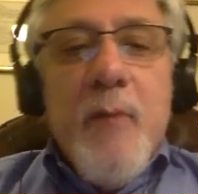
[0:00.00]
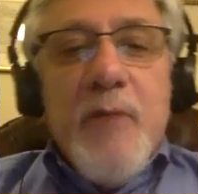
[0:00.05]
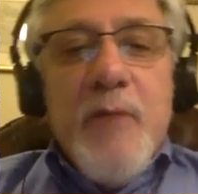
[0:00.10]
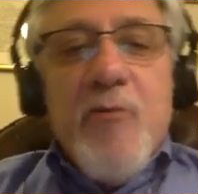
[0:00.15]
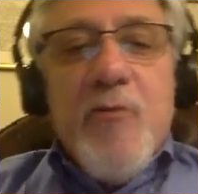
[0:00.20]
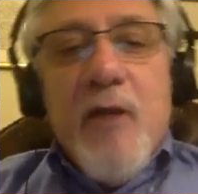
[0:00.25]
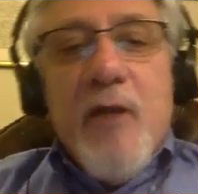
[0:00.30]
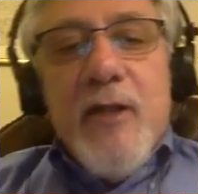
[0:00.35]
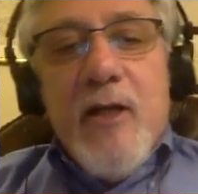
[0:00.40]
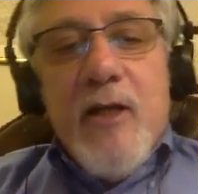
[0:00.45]

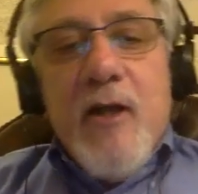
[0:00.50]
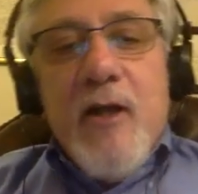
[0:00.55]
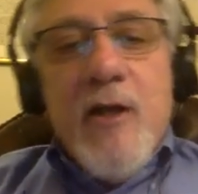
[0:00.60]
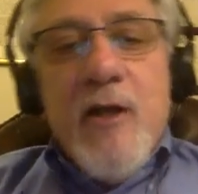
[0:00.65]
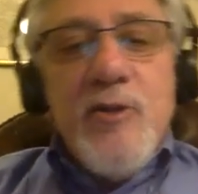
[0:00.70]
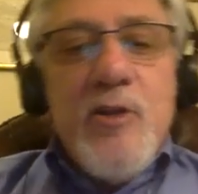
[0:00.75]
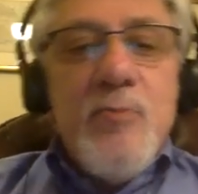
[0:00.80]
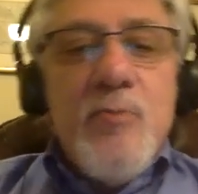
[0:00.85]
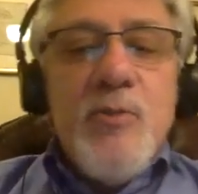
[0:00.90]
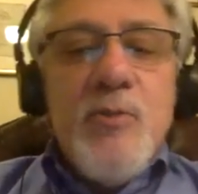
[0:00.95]
We tried the
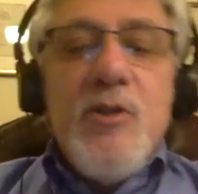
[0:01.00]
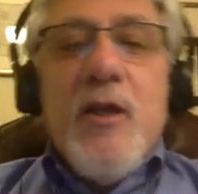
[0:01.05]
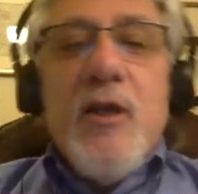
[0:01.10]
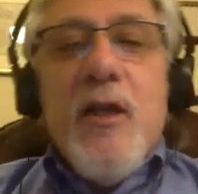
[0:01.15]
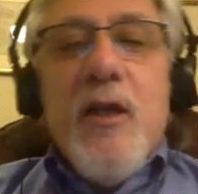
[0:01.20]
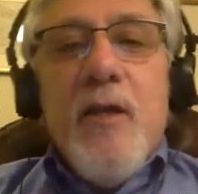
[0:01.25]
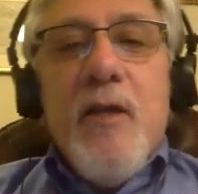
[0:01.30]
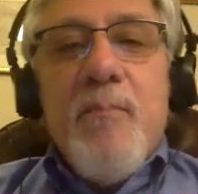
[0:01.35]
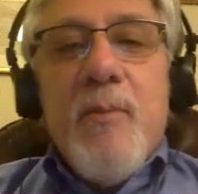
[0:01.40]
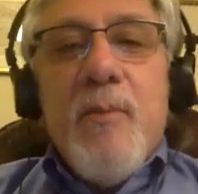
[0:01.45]
customs
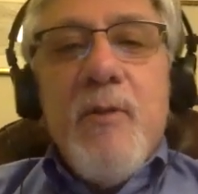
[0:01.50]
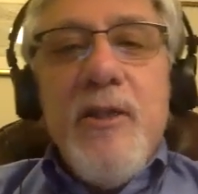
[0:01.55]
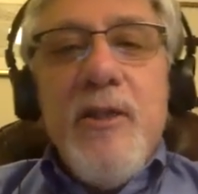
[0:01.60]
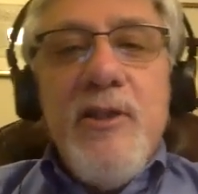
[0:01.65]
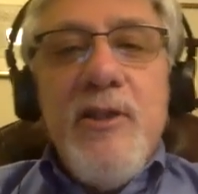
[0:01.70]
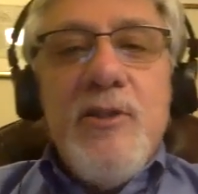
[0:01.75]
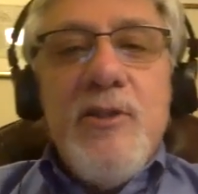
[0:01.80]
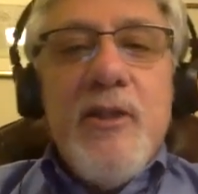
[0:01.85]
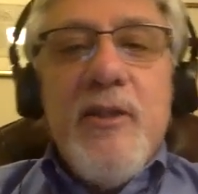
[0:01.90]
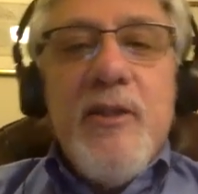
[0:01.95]

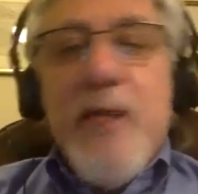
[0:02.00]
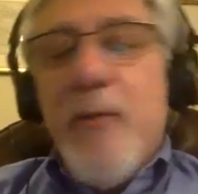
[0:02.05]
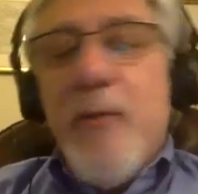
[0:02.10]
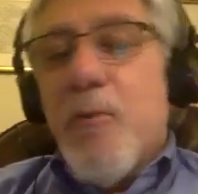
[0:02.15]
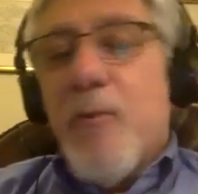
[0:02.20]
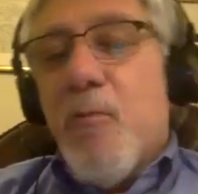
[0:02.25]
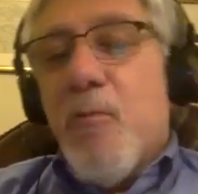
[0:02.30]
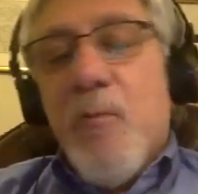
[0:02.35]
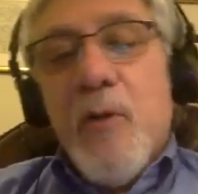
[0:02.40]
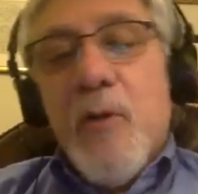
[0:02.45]
police, and they
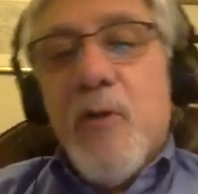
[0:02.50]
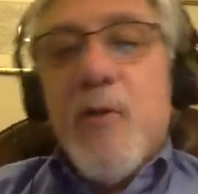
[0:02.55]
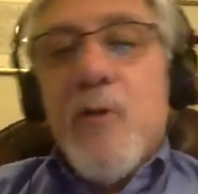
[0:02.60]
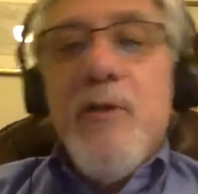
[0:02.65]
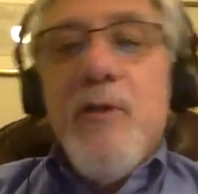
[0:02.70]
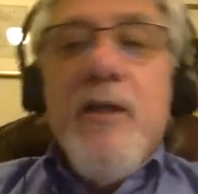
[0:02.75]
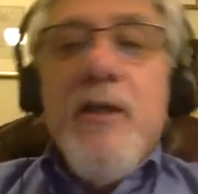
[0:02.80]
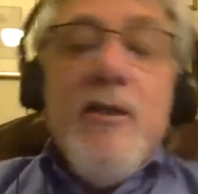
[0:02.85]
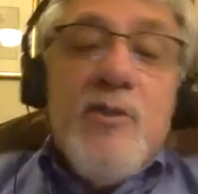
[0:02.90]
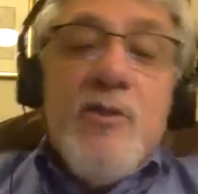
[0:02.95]
were more.